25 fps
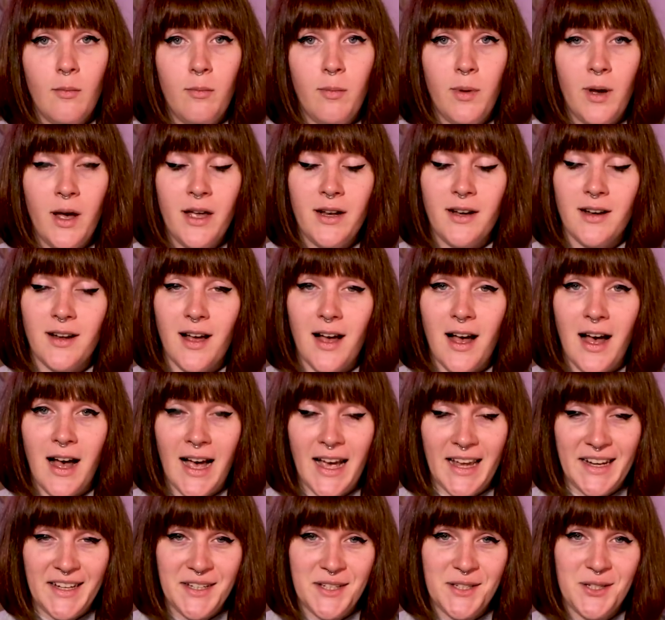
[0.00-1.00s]
but
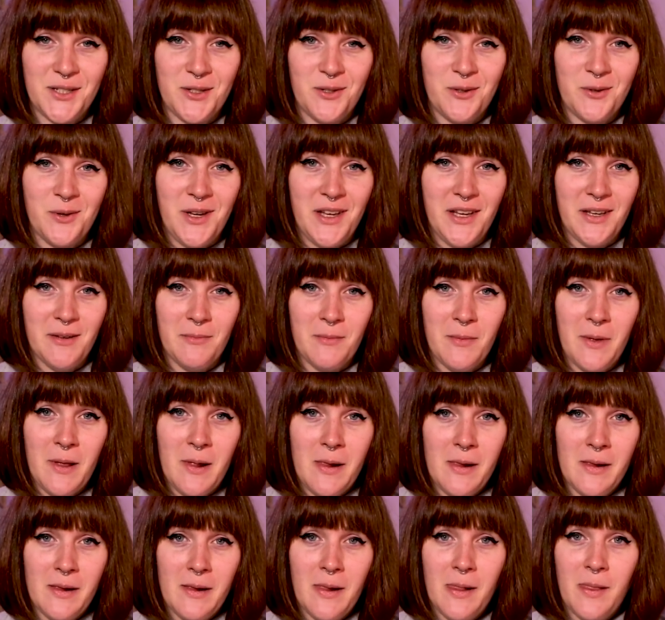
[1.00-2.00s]
I disagree.
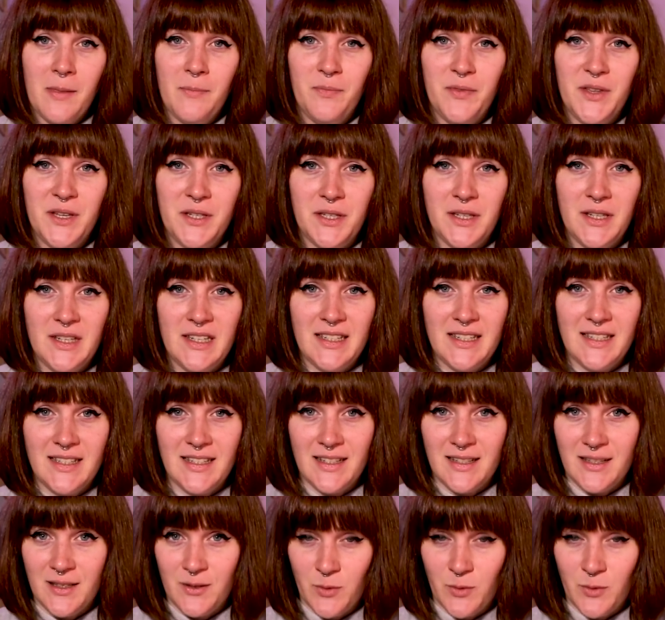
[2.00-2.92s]
This is